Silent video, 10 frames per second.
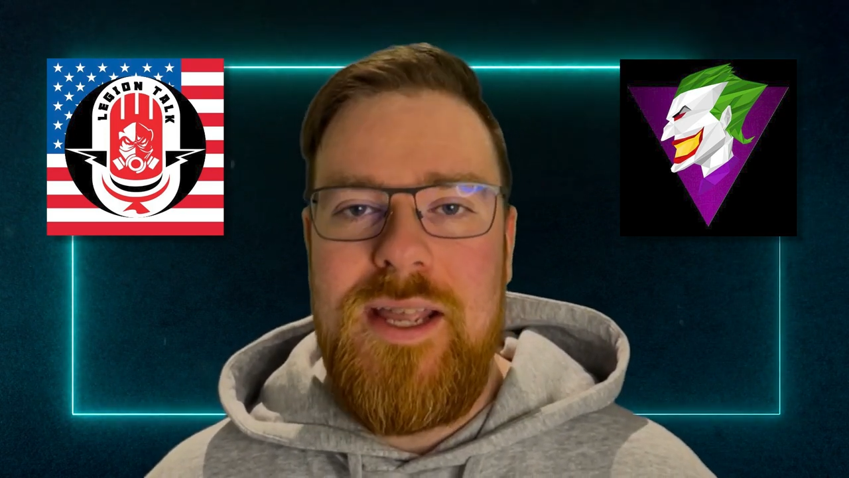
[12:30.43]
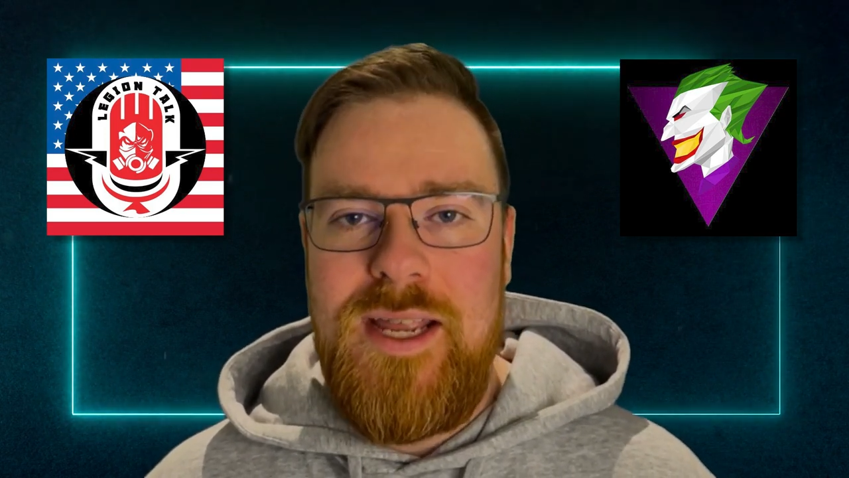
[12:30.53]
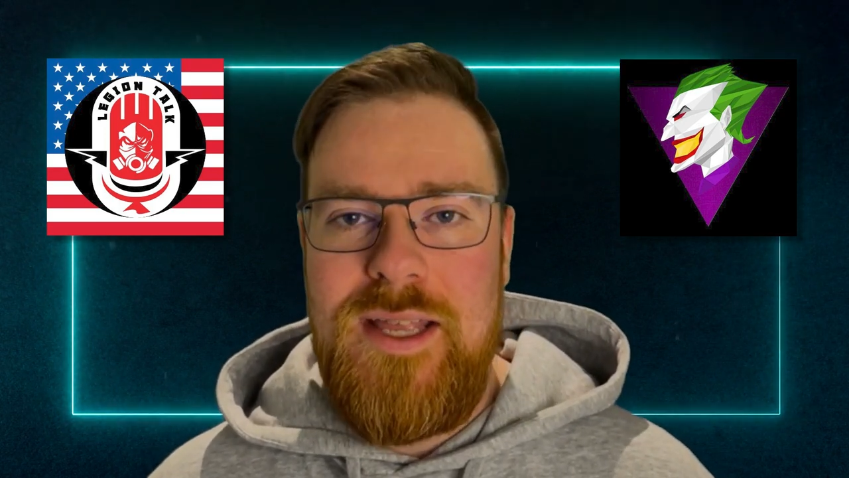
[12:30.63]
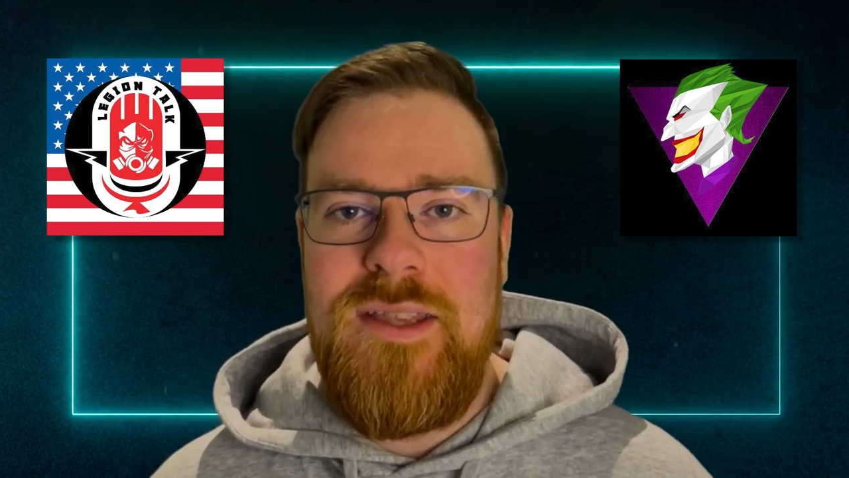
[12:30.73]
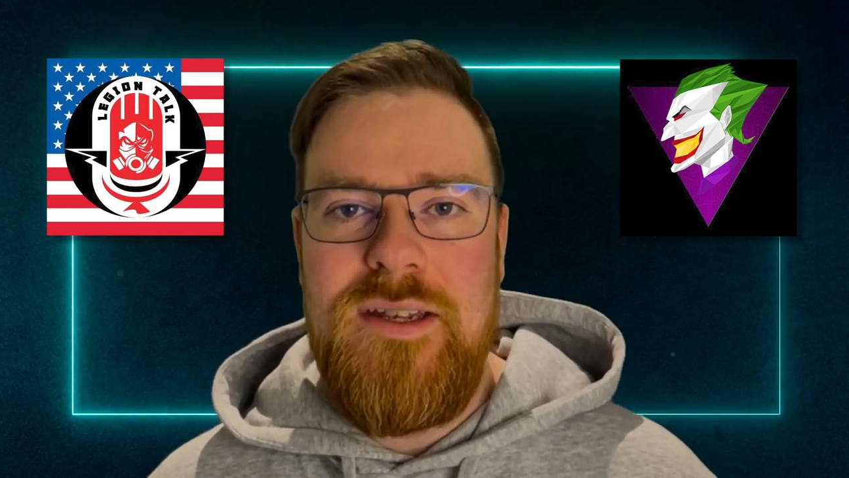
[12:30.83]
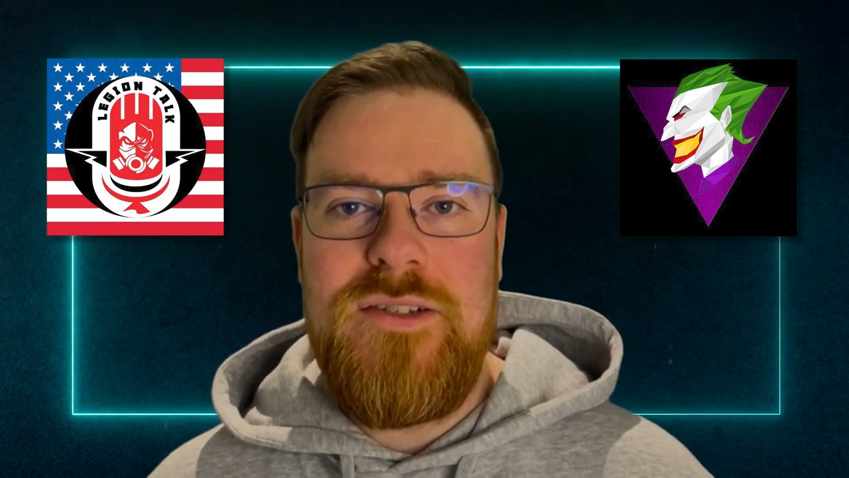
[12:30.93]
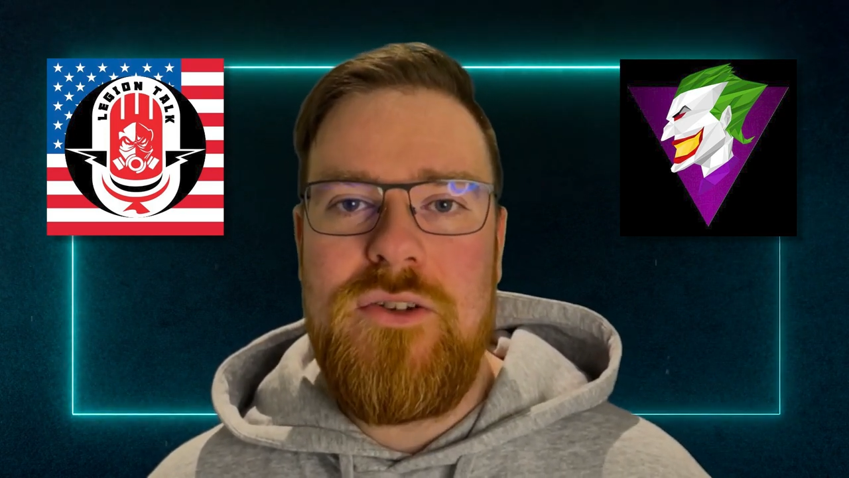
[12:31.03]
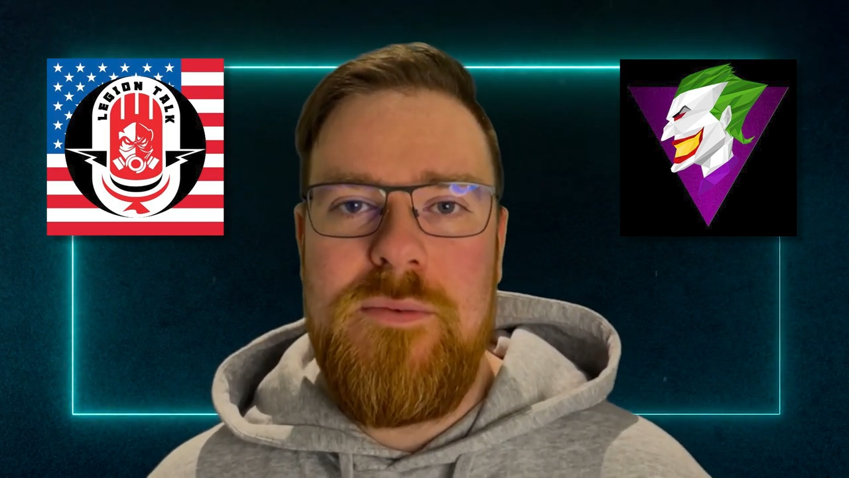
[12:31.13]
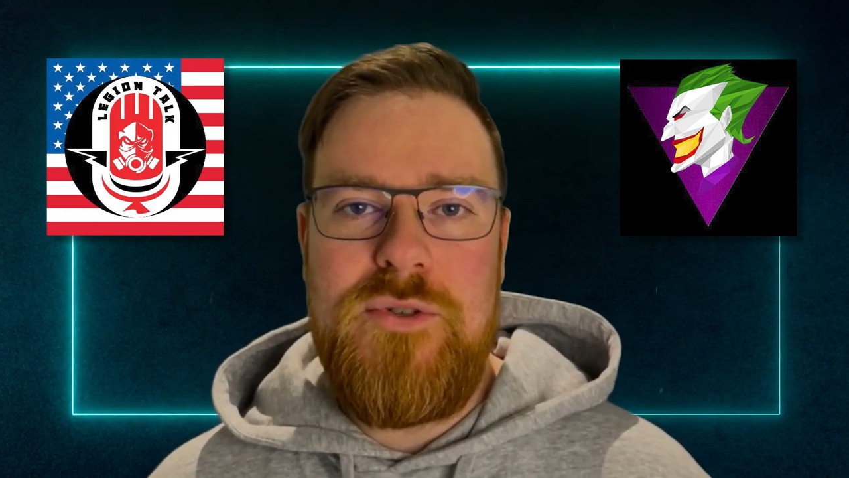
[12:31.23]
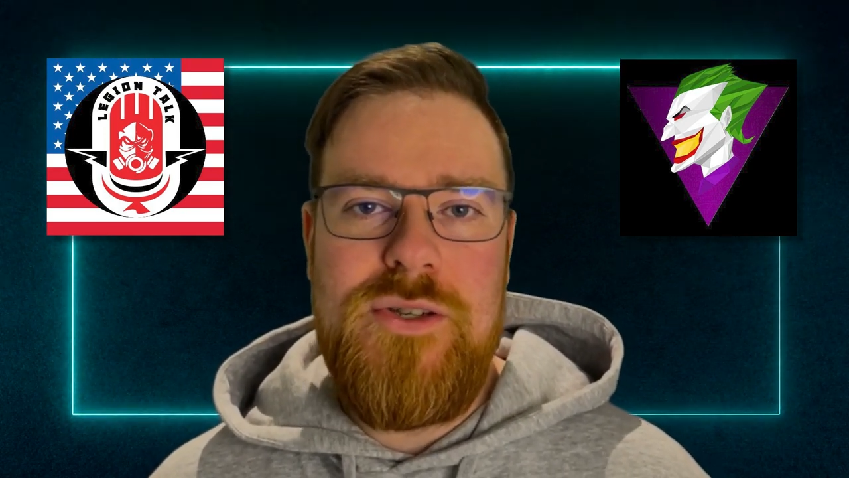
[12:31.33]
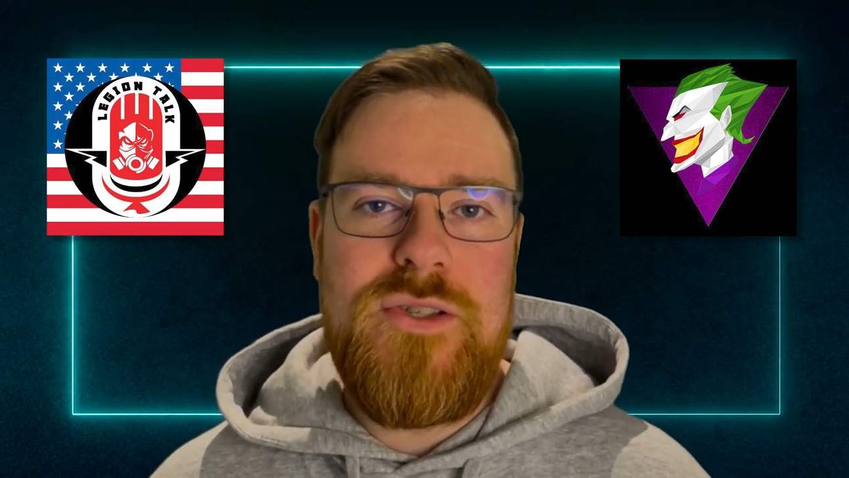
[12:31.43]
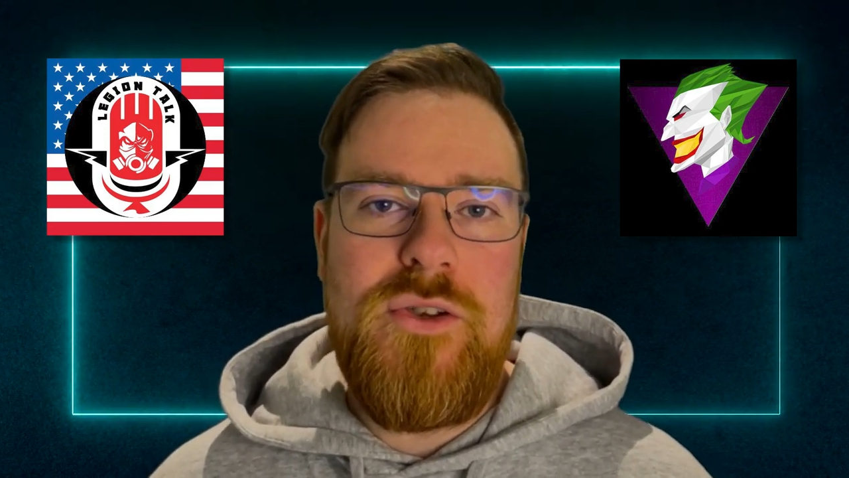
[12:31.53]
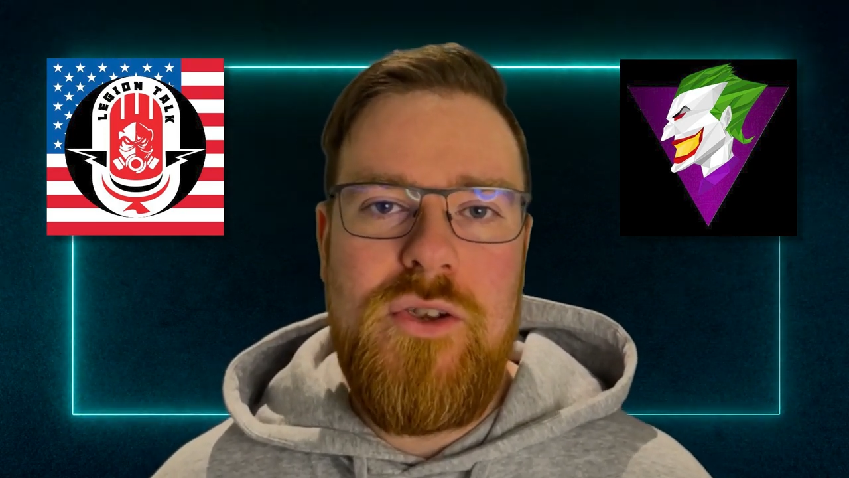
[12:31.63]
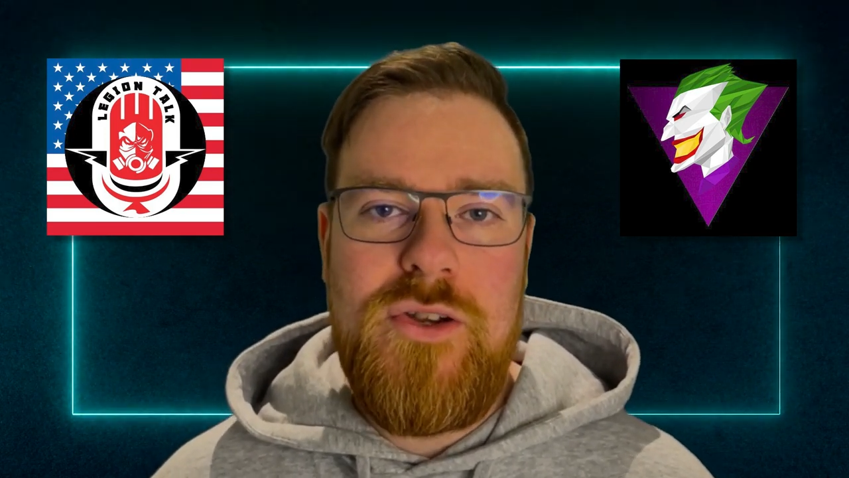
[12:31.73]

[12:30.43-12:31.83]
in the description so you